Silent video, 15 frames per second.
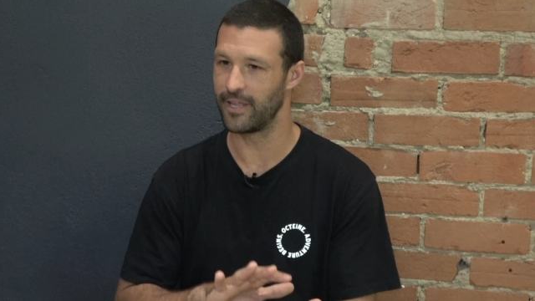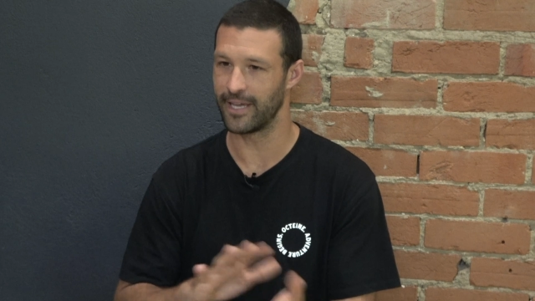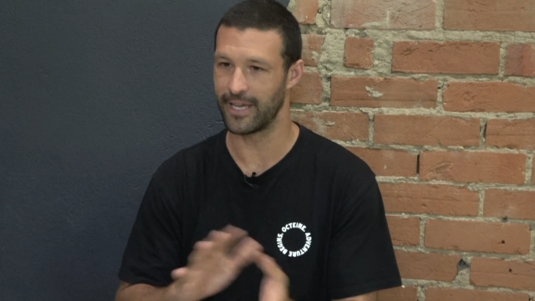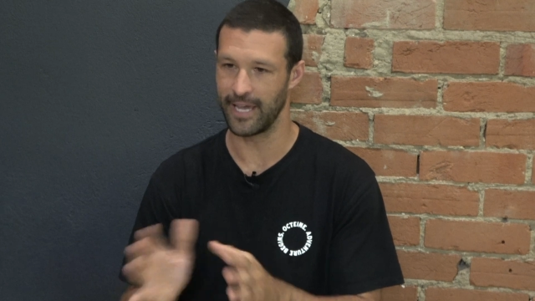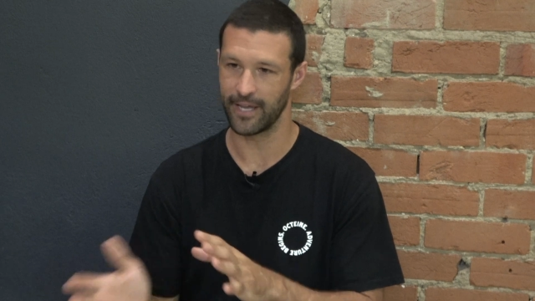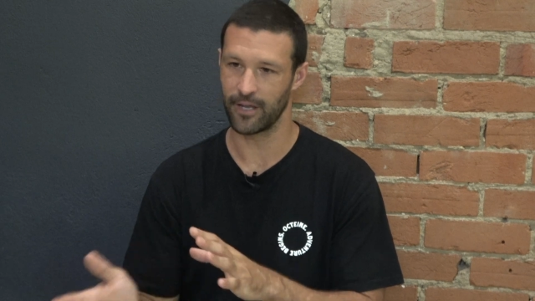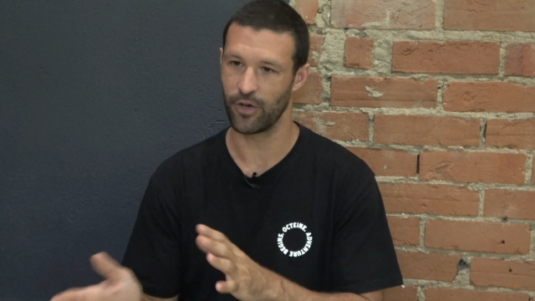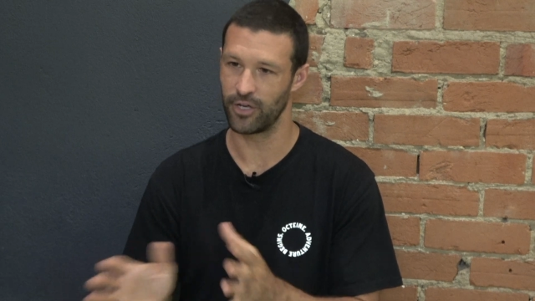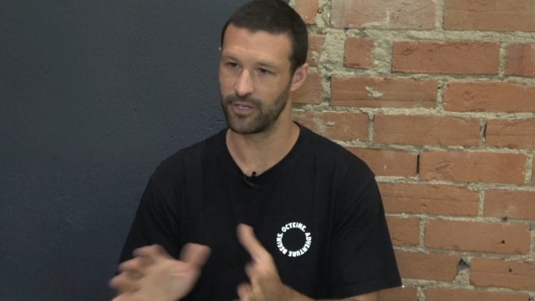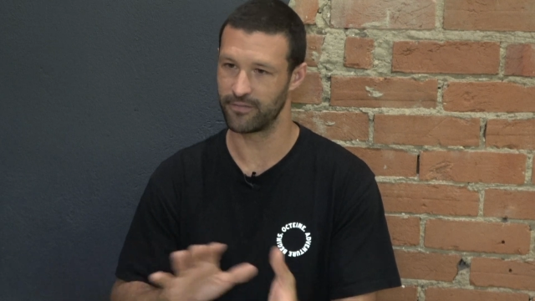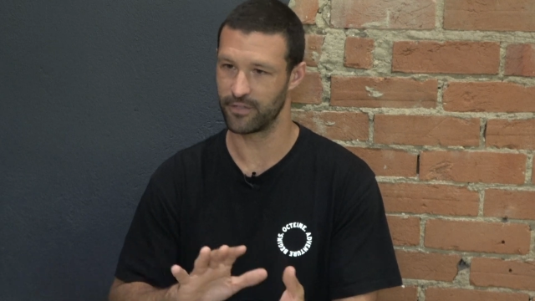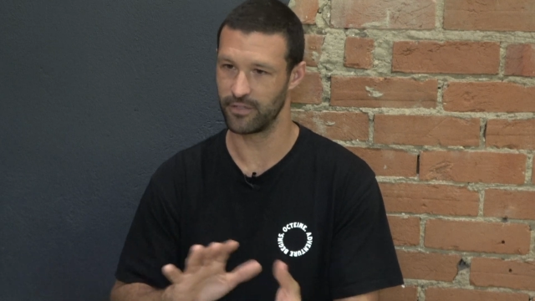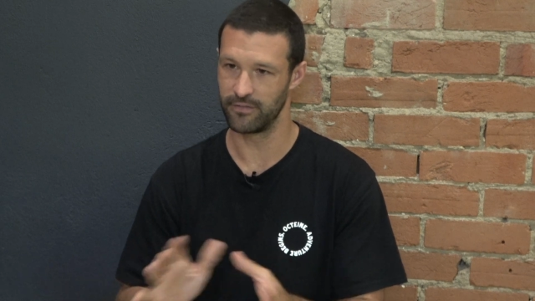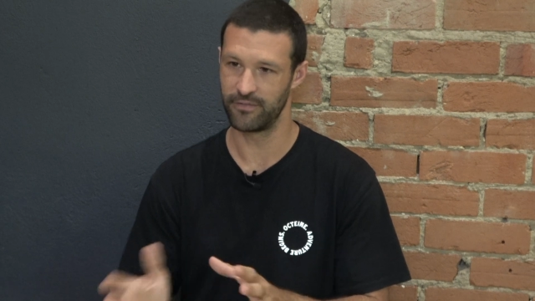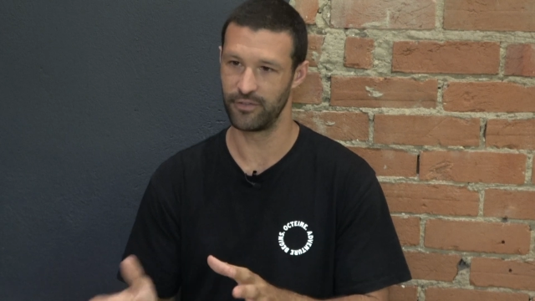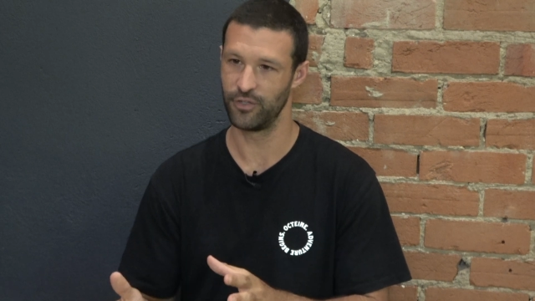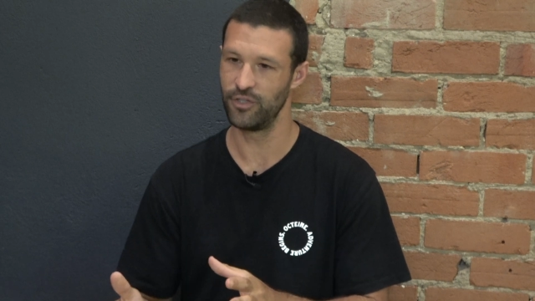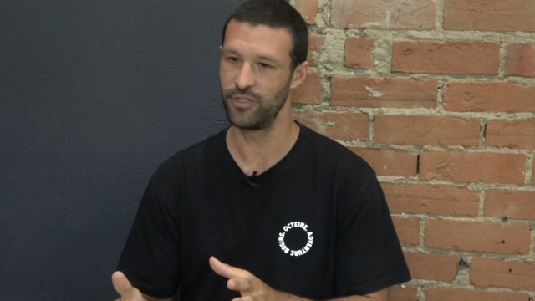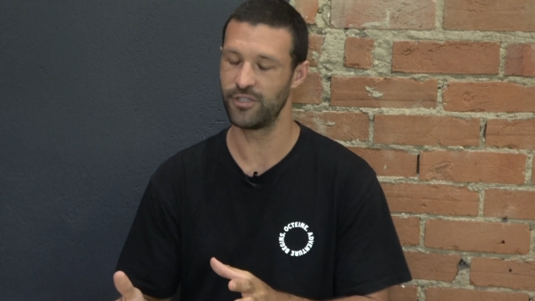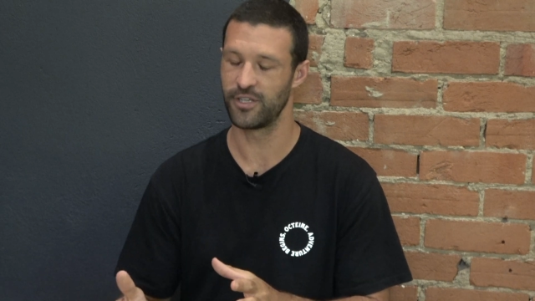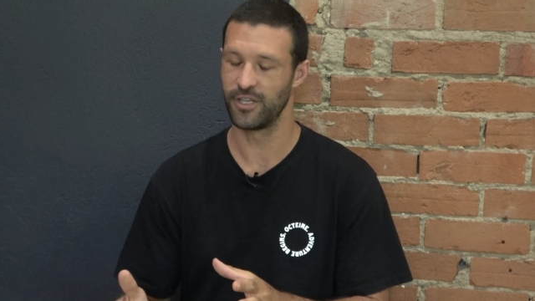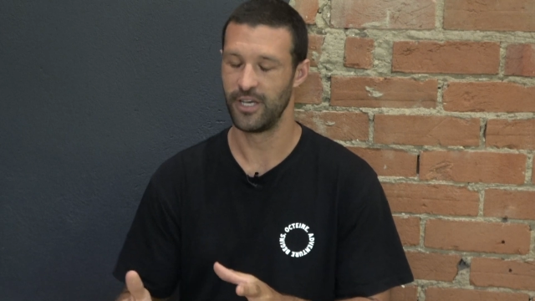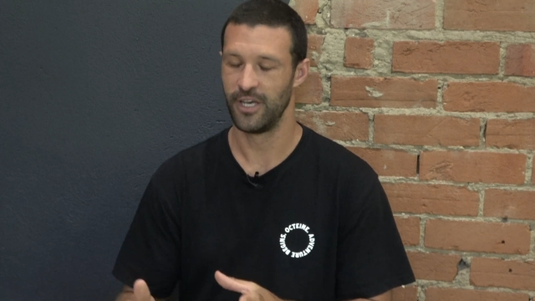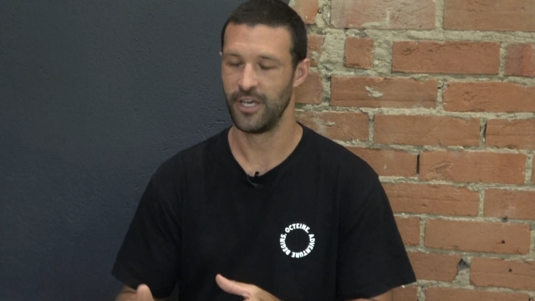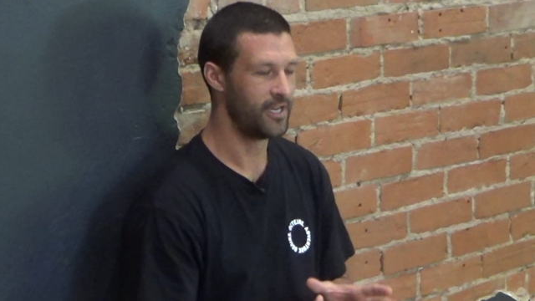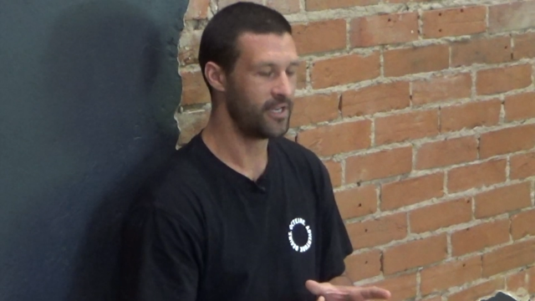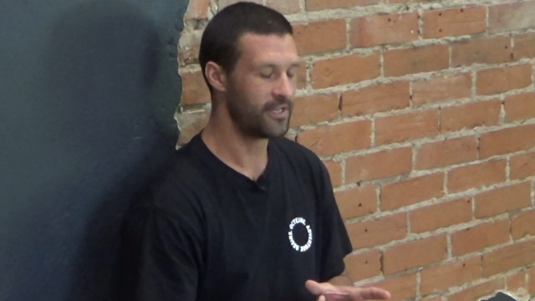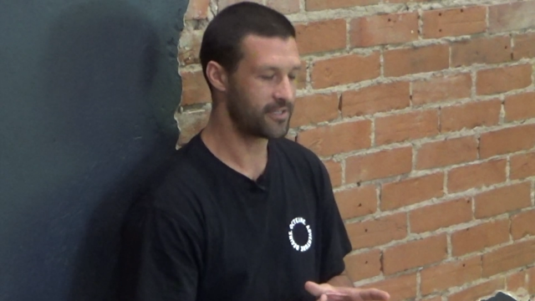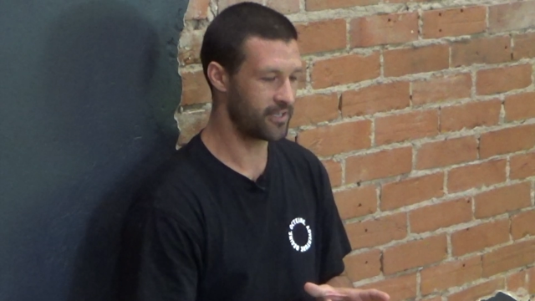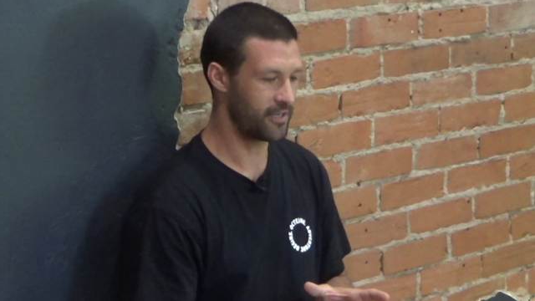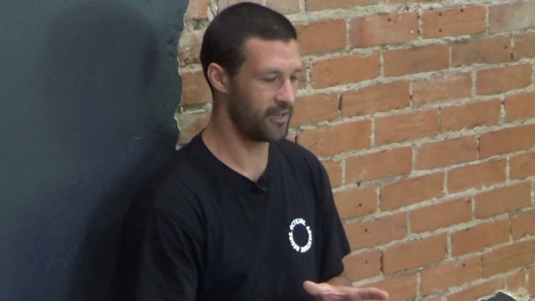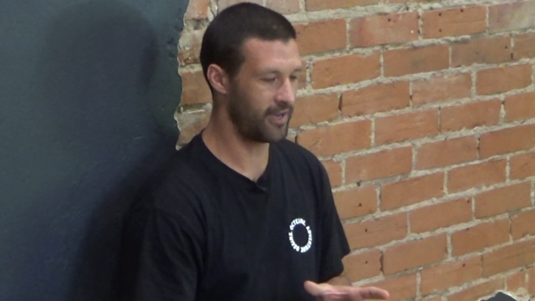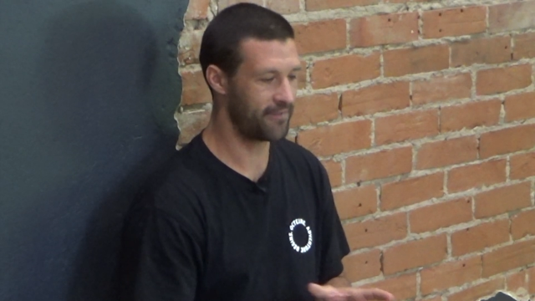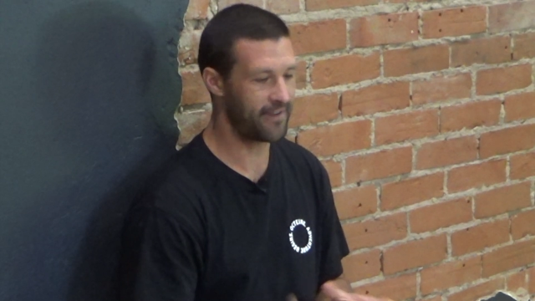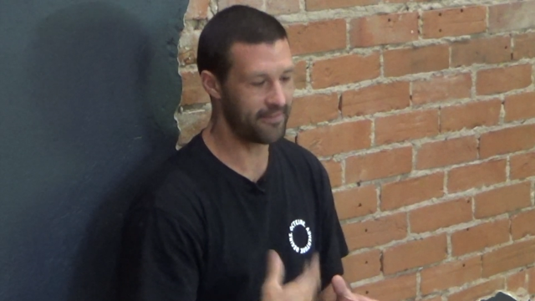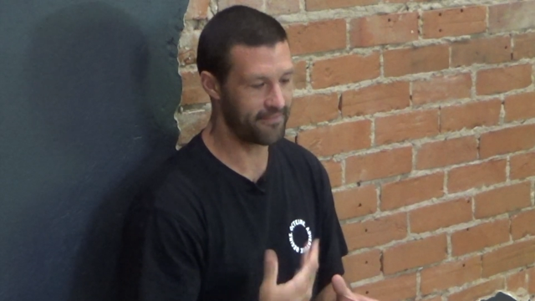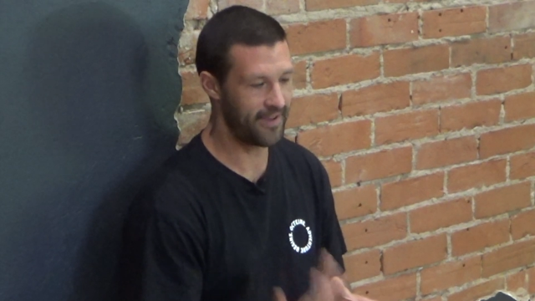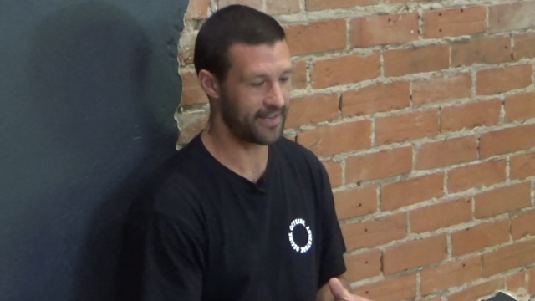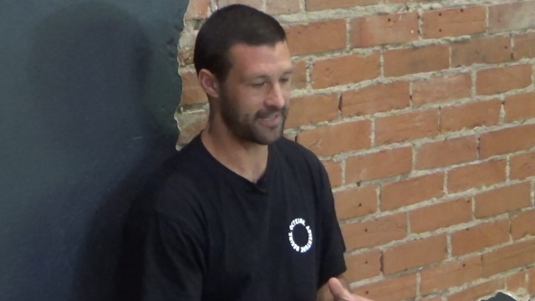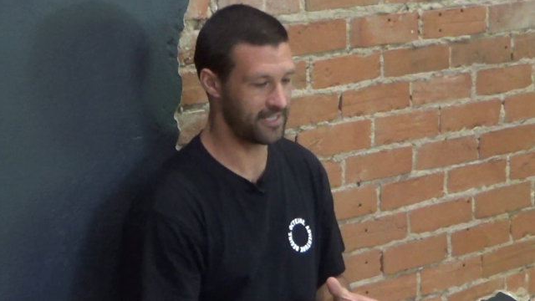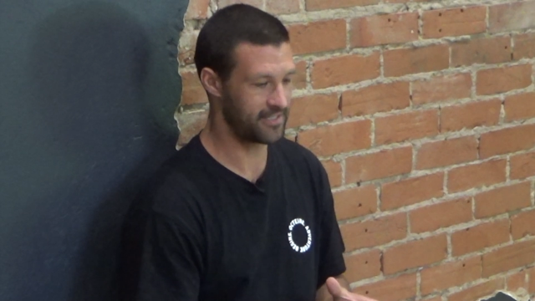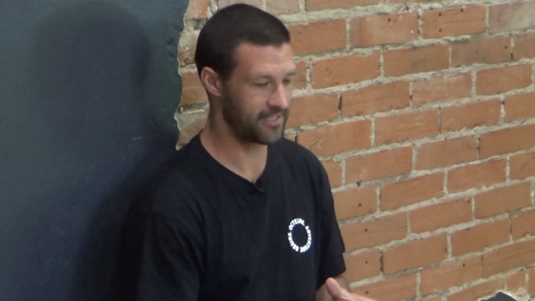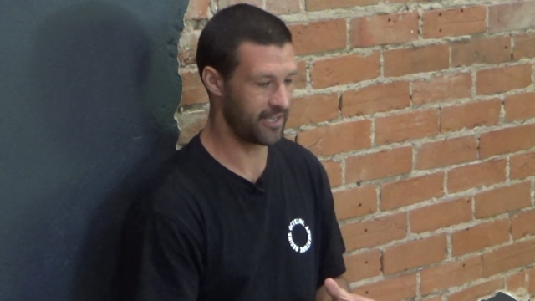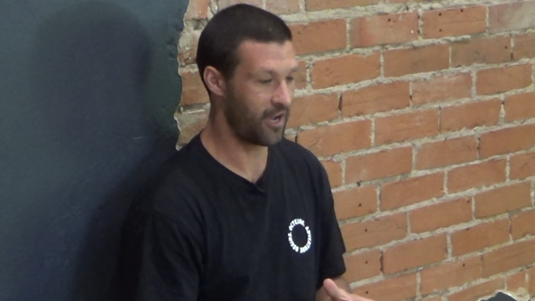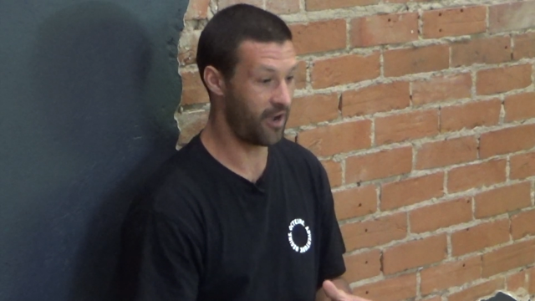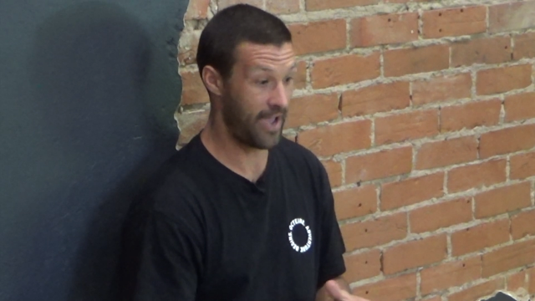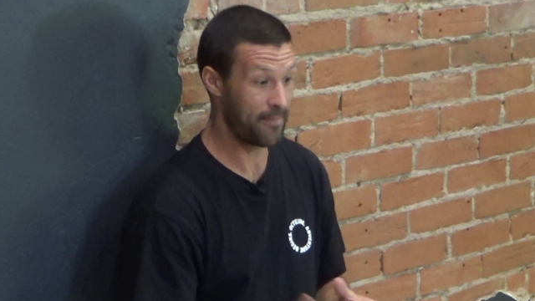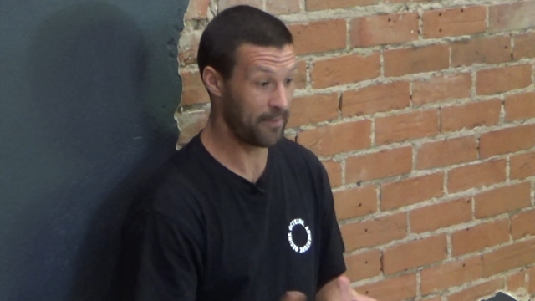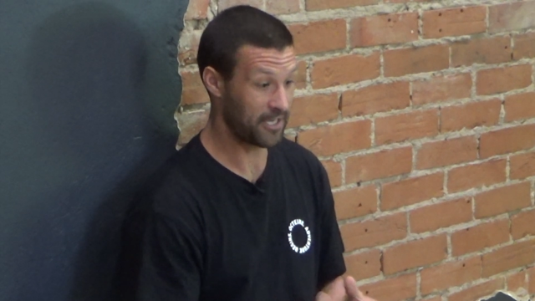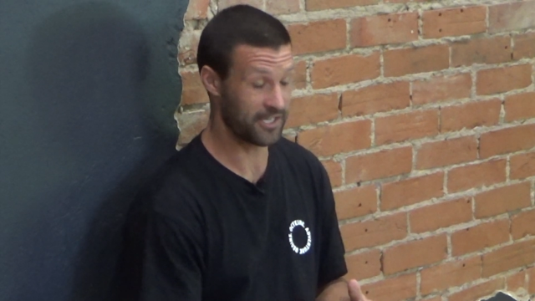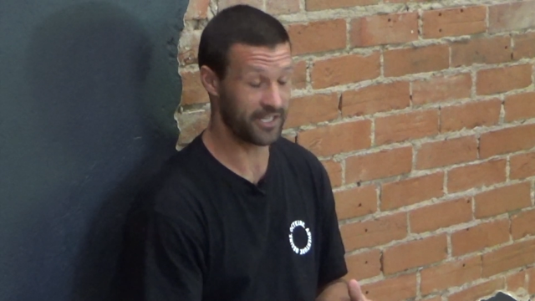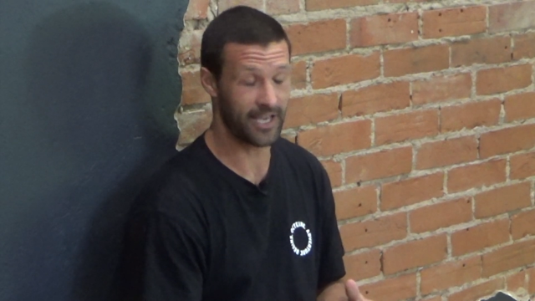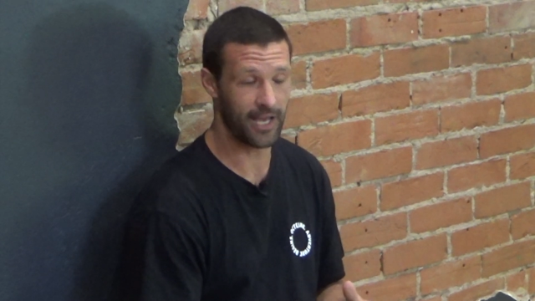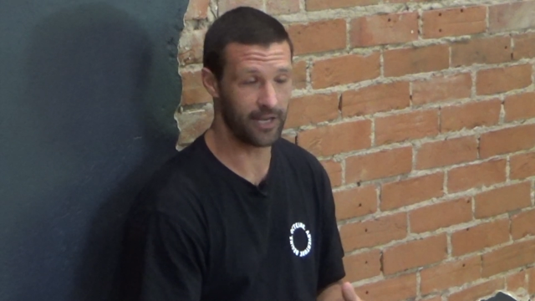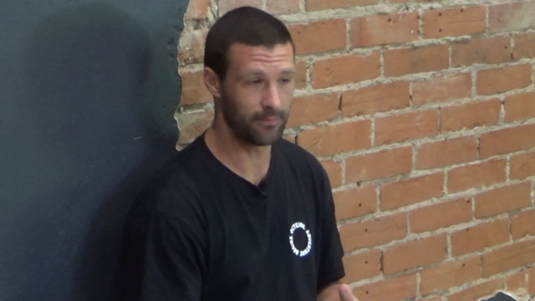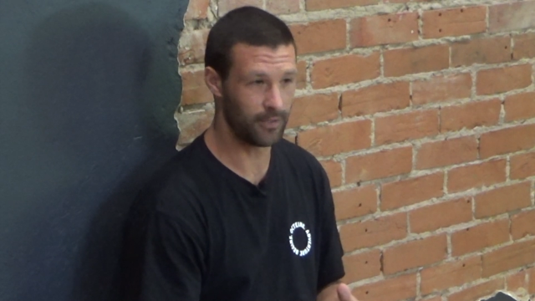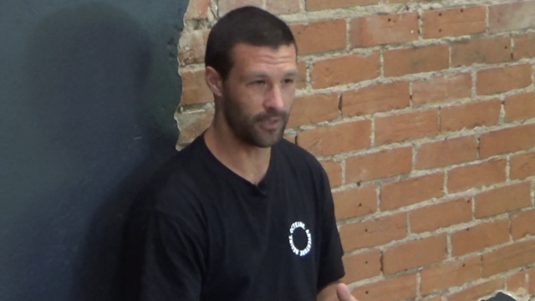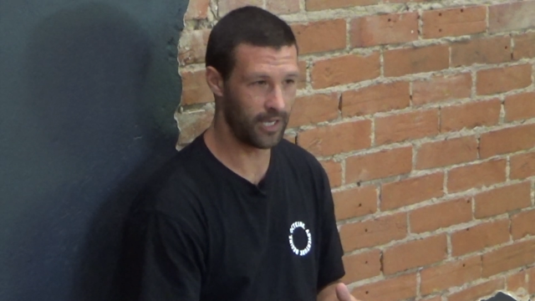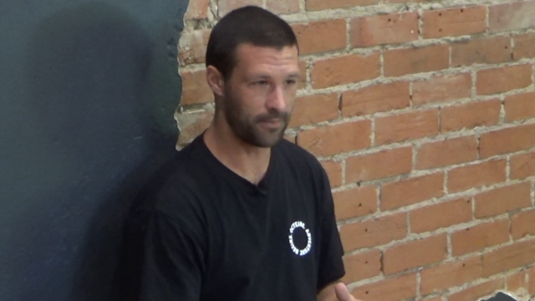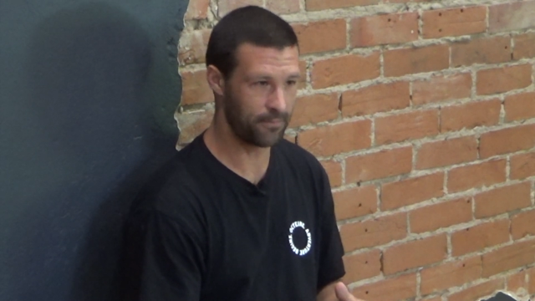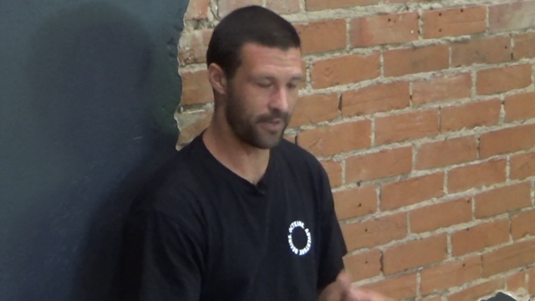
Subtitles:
they get kind of confused. So a fun fact is that I am actually colorblind,